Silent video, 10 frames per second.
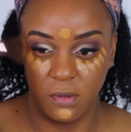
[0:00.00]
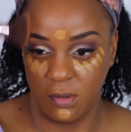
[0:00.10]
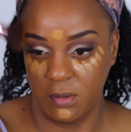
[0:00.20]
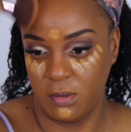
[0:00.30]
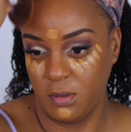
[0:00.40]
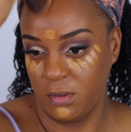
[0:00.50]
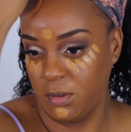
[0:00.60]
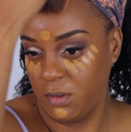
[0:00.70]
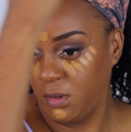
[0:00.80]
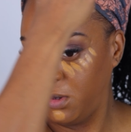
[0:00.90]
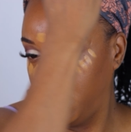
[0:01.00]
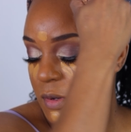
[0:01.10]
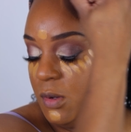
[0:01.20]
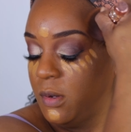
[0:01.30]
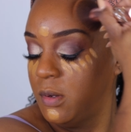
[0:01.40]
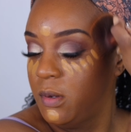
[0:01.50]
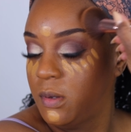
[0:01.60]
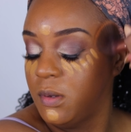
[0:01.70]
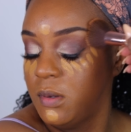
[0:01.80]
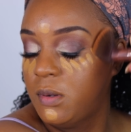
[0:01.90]

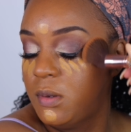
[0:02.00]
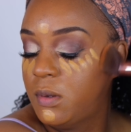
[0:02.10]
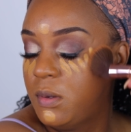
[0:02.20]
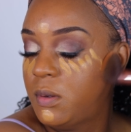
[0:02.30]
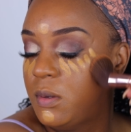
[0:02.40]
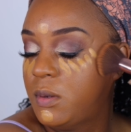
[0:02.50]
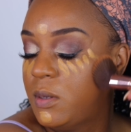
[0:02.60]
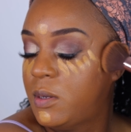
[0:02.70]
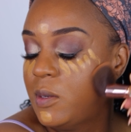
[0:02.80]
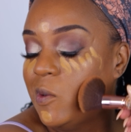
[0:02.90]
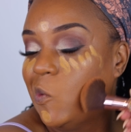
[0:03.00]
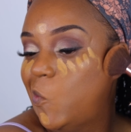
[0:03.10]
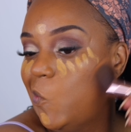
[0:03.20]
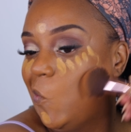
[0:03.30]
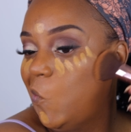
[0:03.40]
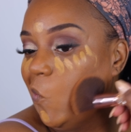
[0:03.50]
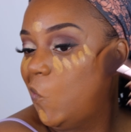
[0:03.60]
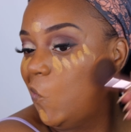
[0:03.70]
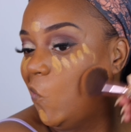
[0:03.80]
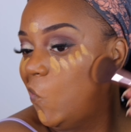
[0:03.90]

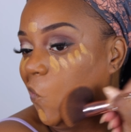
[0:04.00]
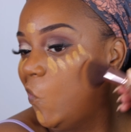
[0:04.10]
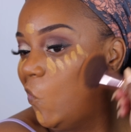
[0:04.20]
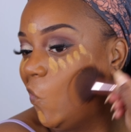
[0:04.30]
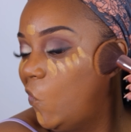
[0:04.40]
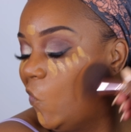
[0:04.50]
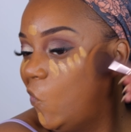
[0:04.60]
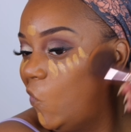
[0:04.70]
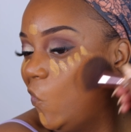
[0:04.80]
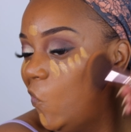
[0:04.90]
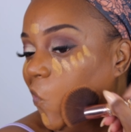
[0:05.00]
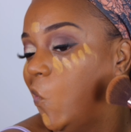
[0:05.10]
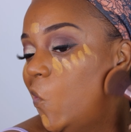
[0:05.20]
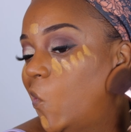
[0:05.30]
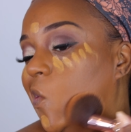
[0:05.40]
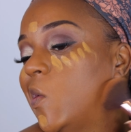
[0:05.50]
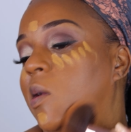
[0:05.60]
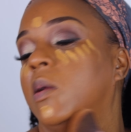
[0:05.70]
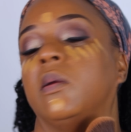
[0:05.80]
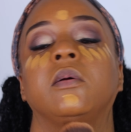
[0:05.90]

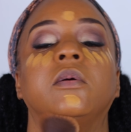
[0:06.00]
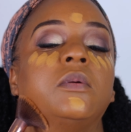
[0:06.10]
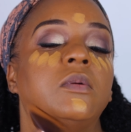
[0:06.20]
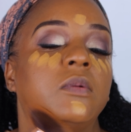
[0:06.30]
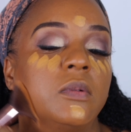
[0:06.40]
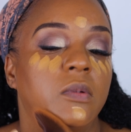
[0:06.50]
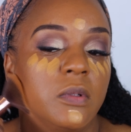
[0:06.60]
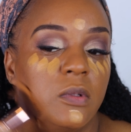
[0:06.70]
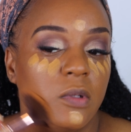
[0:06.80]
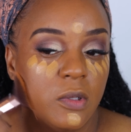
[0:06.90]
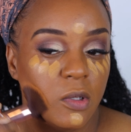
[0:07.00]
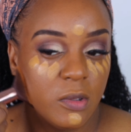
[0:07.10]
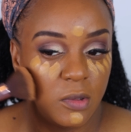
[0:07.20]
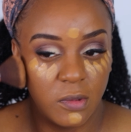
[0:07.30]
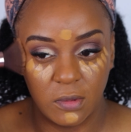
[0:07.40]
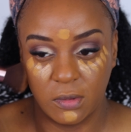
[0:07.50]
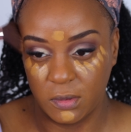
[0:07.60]
No one is speaking in this clip.